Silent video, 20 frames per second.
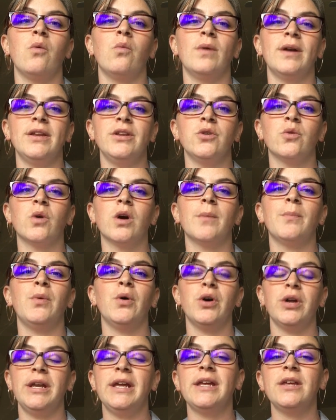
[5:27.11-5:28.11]
when you're
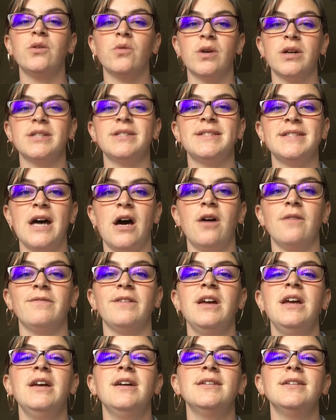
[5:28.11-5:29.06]
putting yourself